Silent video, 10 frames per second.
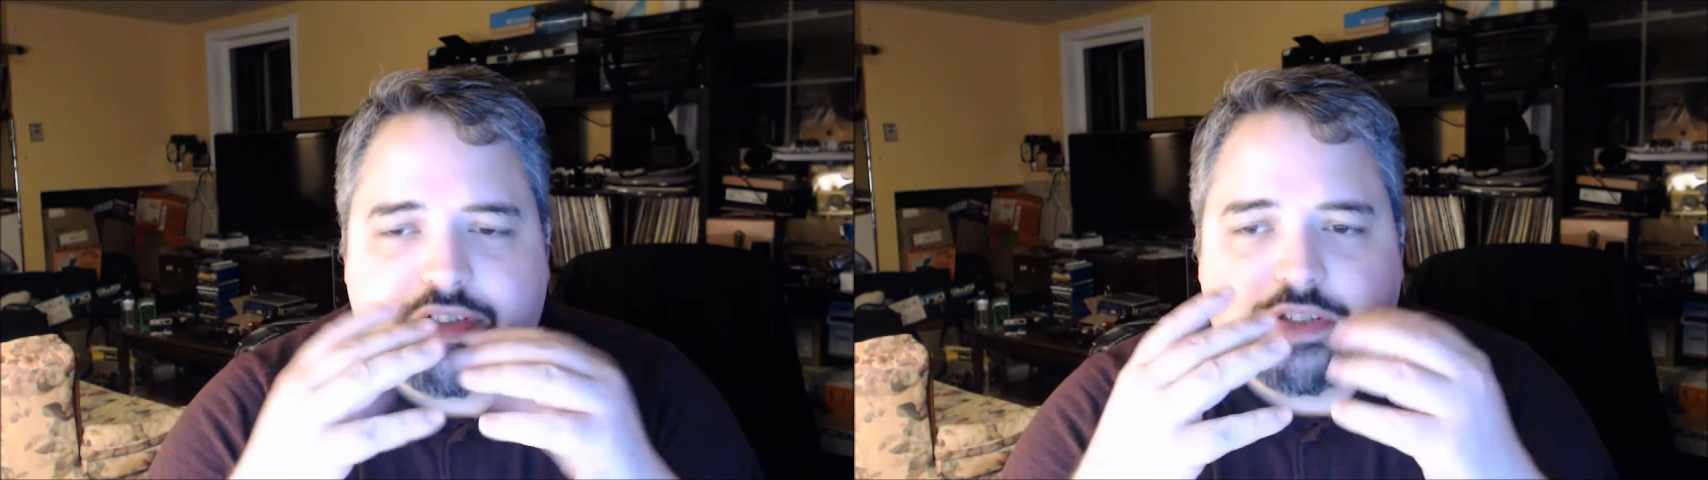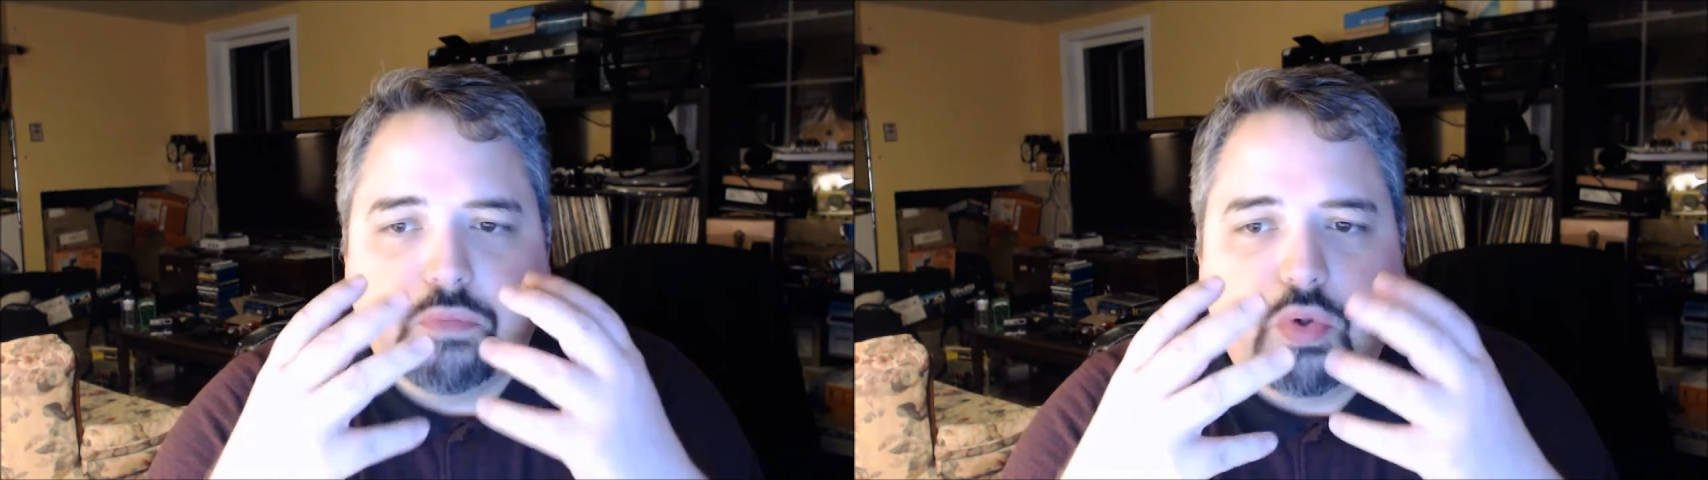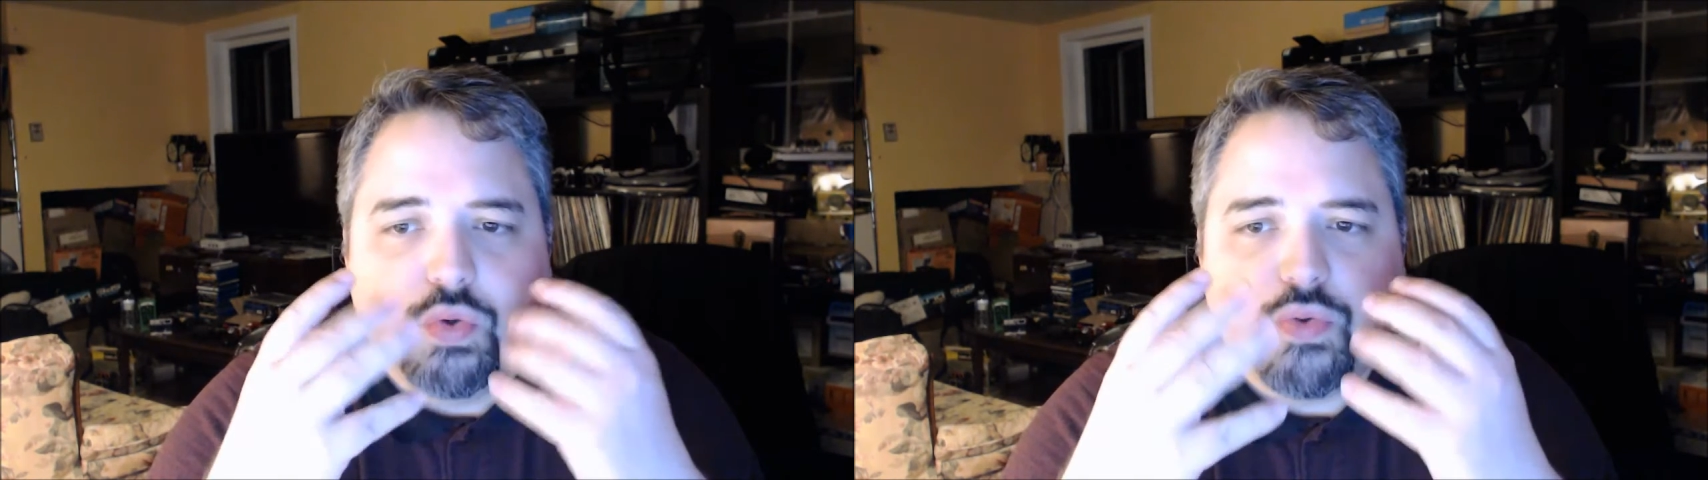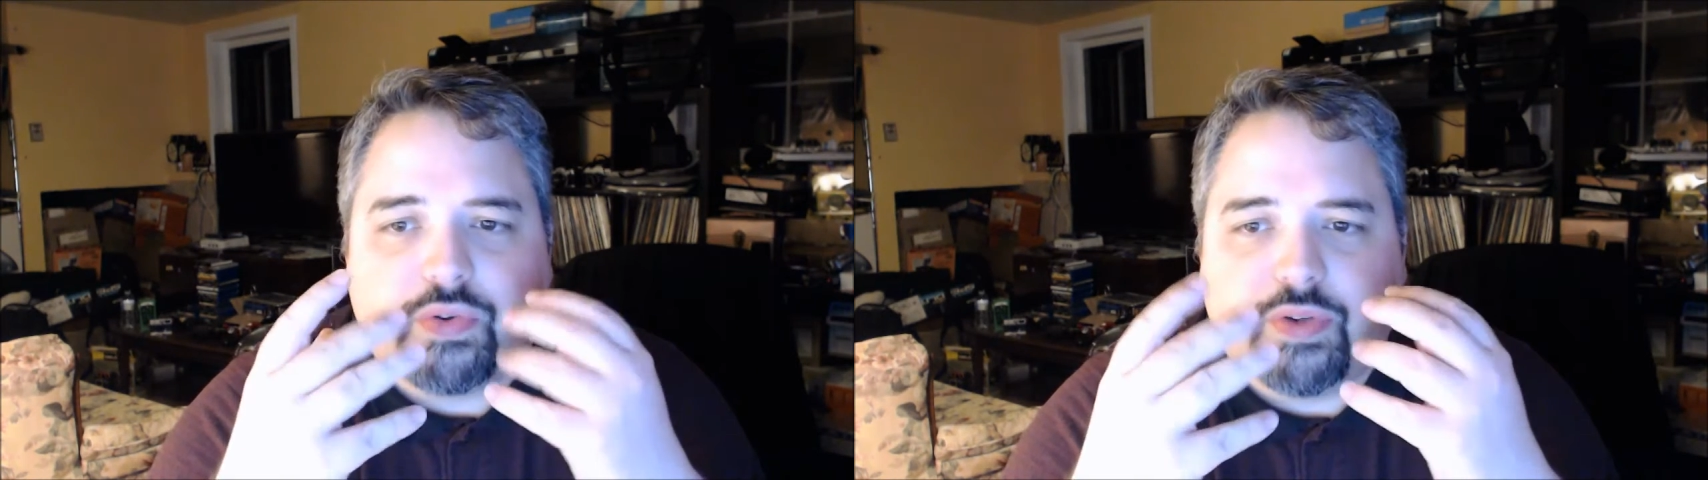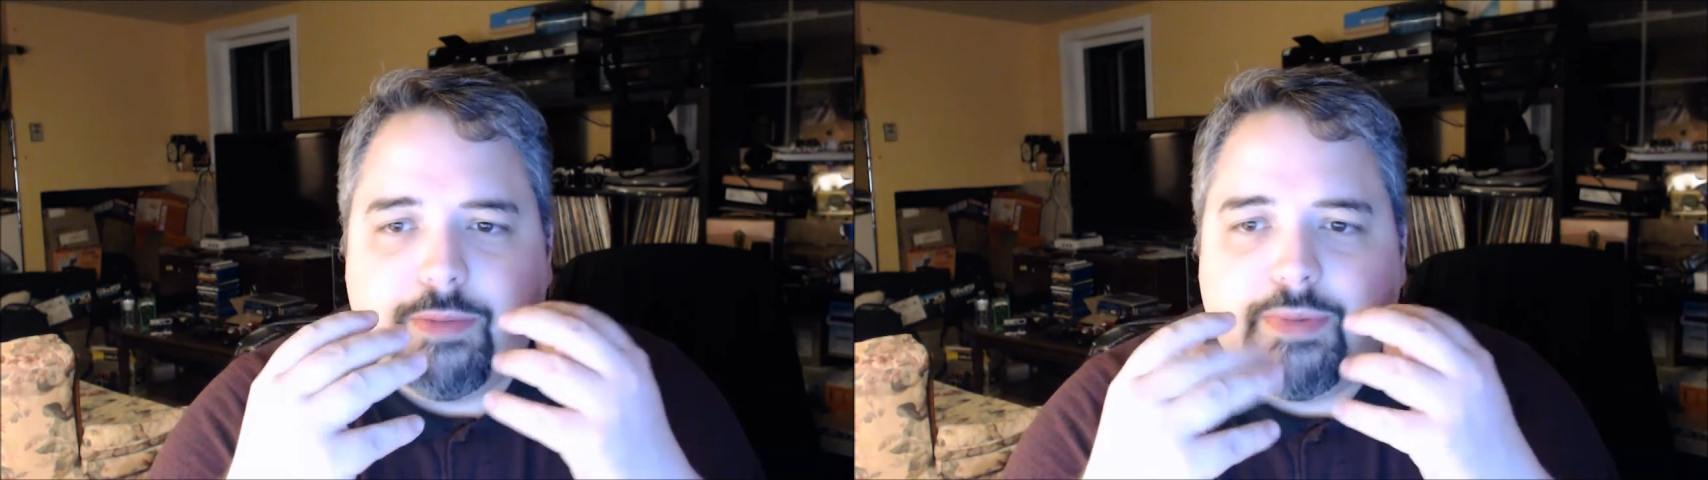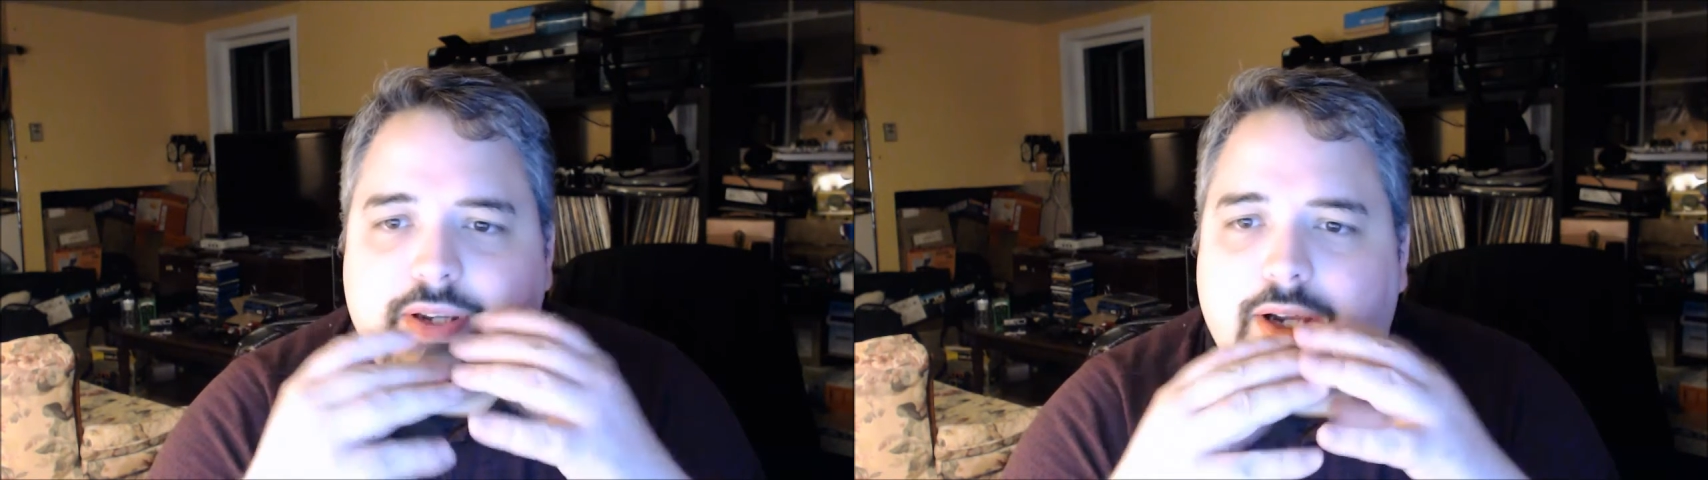smooth, creamy